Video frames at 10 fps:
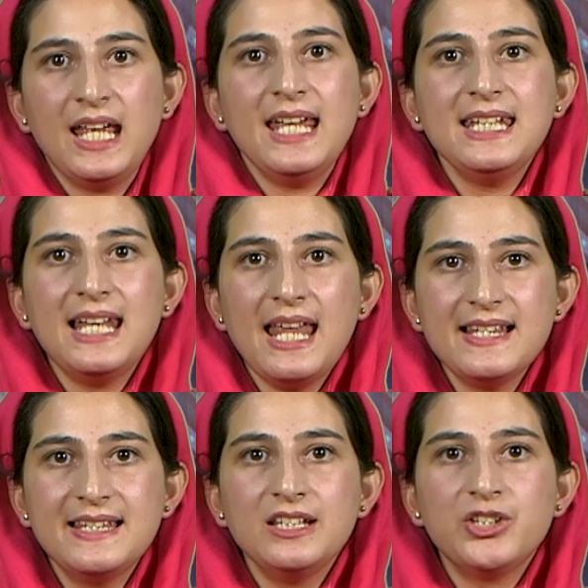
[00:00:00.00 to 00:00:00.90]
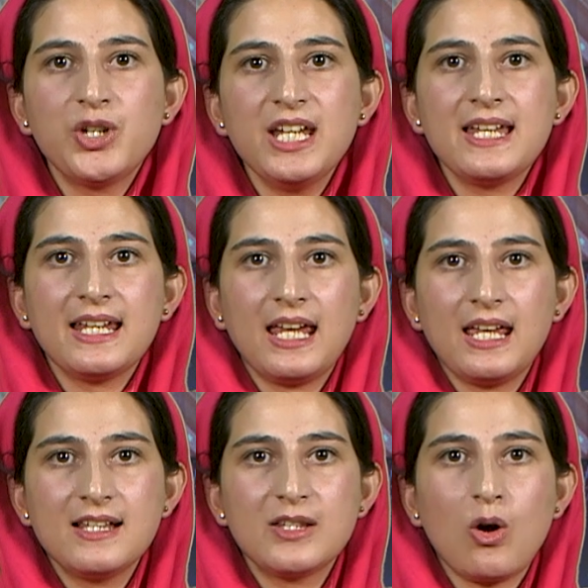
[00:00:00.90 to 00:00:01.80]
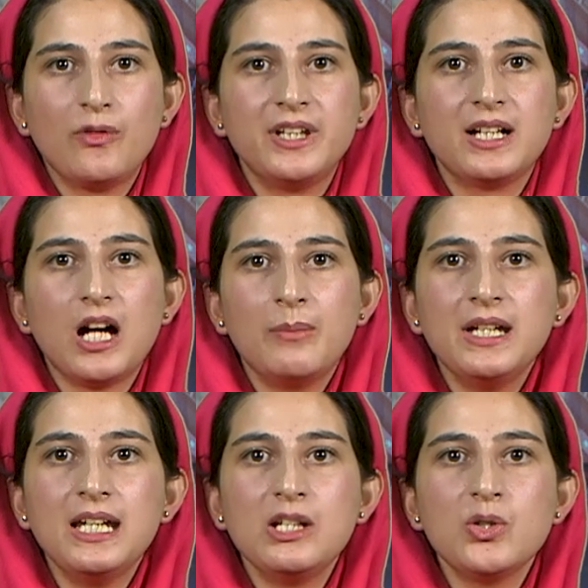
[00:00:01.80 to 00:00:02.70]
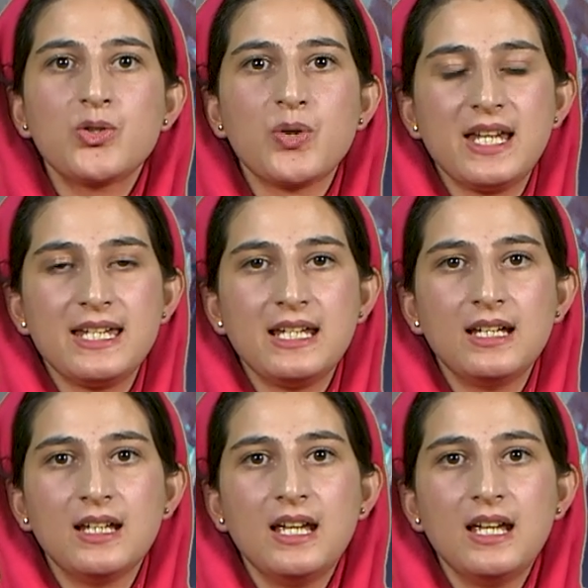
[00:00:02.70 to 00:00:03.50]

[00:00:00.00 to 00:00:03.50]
In less than 3 decades of their coming into trading,